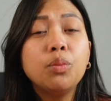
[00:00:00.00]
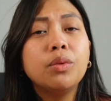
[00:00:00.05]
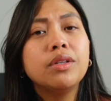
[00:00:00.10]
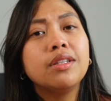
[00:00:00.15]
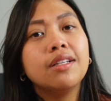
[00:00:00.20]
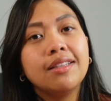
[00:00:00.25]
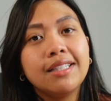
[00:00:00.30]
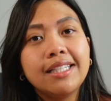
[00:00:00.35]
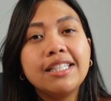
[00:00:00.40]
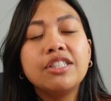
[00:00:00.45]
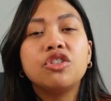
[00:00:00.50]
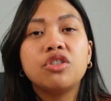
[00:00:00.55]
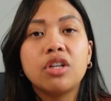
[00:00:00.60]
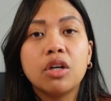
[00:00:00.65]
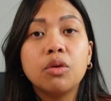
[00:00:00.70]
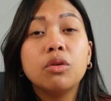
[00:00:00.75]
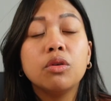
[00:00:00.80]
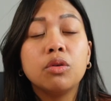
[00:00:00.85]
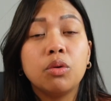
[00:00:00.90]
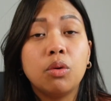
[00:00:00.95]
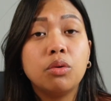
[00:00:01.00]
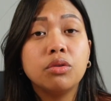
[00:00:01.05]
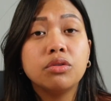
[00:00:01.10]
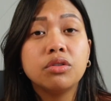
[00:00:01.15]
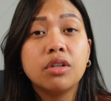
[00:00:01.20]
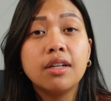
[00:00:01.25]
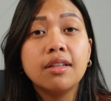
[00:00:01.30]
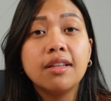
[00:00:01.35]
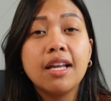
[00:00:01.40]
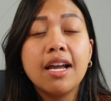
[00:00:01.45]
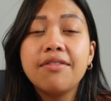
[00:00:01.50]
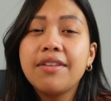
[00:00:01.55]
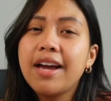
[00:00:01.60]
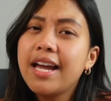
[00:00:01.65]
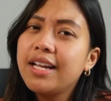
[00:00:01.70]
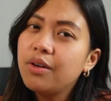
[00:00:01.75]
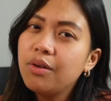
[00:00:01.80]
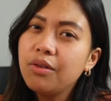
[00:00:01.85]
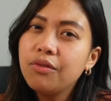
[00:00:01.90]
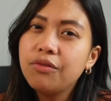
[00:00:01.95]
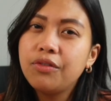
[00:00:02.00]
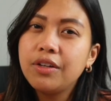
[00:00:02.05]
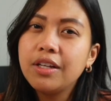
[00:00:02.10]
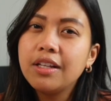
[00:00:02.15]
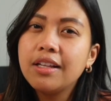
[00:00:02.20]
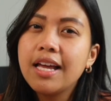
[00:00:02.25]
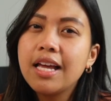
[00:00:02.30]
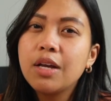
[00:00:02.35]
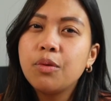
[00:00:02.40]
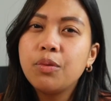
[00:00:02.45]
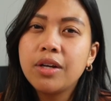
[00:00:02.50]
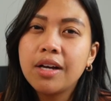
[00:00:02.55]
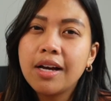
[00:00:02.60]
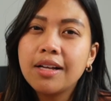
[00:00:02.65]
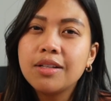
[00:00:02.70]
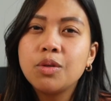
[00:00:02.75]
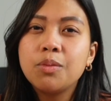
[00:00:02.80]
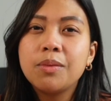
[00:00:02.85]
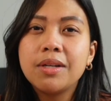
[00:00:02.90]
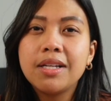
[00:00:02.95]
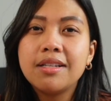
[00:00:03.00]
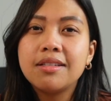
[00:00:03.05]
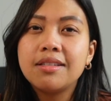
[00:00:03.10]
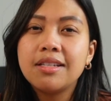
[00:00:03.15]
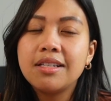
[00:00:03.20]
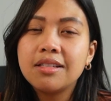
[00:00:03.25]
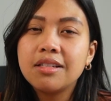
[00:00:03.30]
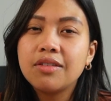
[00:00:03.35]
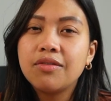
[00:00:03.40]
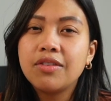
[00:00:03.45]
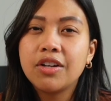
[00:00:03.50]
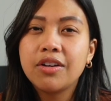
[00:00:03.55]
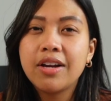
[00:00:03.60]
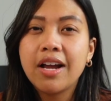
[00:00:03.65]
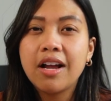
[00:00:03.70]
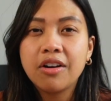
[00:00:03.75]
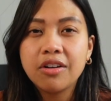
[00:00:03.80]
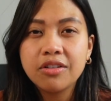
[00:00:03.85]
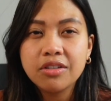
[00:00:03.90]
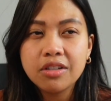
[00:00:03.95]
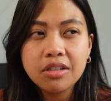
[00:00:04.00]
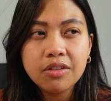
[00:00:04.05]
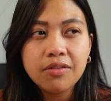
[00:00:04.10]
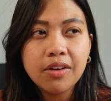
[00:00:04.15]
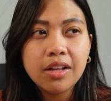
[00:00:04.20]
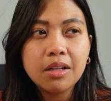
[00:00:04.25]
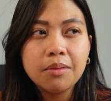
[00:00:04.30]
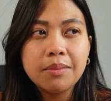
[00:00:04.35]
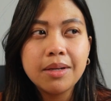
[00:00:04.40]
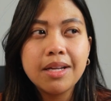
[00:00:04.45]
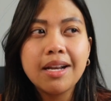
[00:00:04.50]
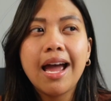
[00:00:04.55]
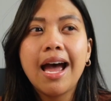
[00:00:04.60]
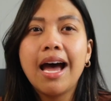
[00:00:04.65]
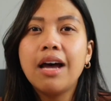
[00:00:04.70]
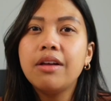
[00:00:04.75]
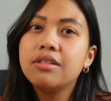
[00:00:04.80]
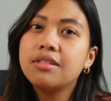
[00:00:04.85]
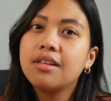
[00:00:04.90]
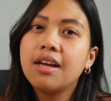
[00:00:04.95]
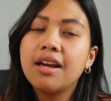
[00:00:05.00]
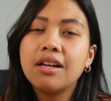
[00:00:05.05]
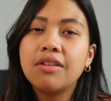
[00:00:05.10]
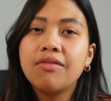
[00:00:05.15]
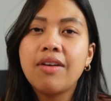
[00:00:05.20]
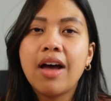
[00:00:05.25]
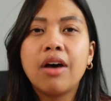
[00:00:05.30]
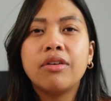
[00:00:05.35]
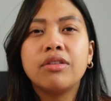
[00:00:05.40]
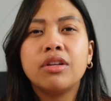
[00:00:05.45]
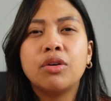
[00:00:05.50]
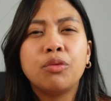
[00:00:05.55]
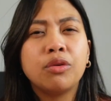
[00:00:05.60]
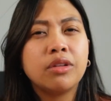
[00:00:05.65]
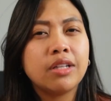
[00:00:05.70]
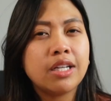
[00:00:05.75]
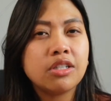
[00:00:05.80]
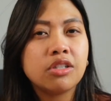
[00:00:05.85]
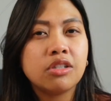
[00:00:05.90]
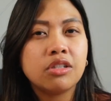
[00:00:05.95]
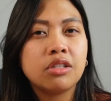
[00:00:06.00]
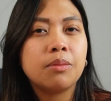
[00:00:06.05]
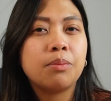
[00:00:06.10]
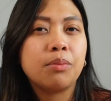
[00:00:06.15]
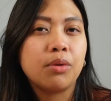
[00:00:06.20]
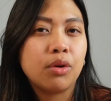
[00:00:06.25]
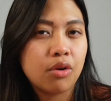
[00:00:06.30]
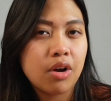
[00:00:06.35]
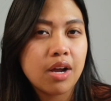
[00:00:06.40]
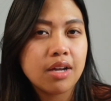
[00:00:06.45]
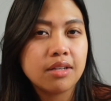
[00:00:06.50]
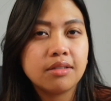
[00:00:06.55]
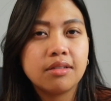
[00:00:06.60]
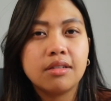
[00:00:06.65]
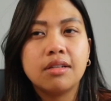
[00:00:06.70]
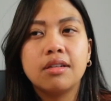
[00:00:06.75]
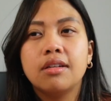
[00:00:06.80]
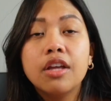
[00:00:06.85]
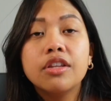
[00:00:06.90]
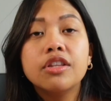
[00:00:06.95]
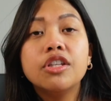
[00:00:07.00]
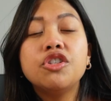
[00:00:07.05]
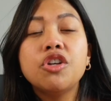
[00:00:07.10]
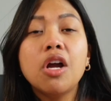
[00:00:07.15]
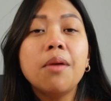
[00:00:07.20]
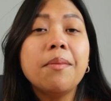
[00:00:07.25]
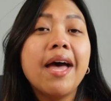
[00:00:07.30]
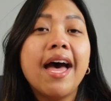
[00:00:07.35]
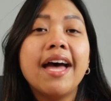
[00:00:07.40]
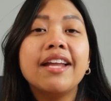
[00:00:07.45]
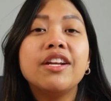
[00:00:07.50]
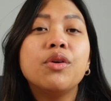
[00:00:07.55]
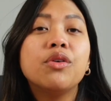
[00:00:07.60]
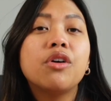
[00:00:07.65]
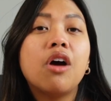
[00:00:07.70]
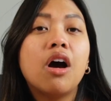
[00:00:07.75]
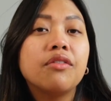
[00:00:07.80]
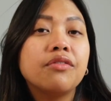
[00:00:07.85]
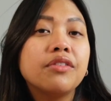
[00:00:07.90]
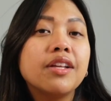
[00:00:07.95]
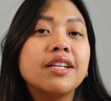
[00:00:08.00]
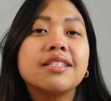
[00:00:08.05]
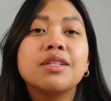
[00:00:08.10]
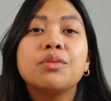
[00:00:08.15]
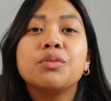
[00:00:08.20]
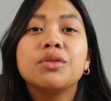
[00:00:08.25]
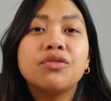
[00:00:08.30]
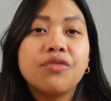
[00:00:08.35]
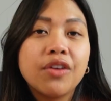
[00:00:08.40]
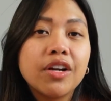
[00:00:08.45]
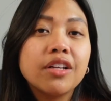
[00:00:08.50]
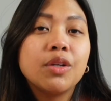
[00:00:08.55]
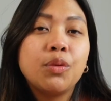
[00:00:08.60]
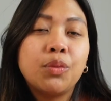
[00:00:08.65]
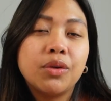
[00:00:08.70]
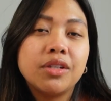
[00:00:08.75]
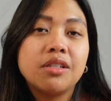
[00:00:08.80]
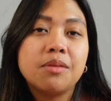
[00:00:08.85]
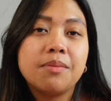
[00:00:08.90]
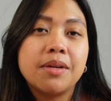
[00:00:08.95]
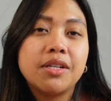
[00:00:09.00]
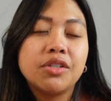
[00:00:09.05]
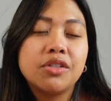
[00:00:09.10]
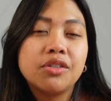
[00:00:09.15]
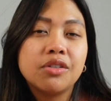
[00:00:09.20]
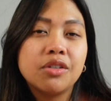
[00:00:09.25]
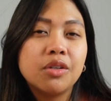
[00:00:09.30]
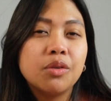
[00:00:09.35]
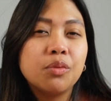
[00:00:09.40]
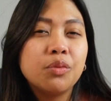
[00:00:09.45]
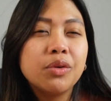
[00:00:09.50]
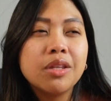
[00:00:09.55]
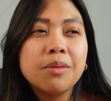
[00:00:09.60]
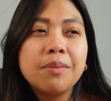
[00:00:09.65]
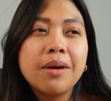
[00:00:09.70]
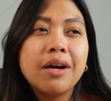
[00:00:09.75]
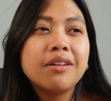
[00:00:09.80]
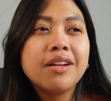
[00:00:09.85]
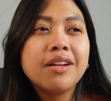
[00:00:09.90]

what the lead's general goals are in life, I don't feel like we got too many scenes of their character development outside of how their relationship progressed. The drama had no conflict and was fairly one-dimensional, with about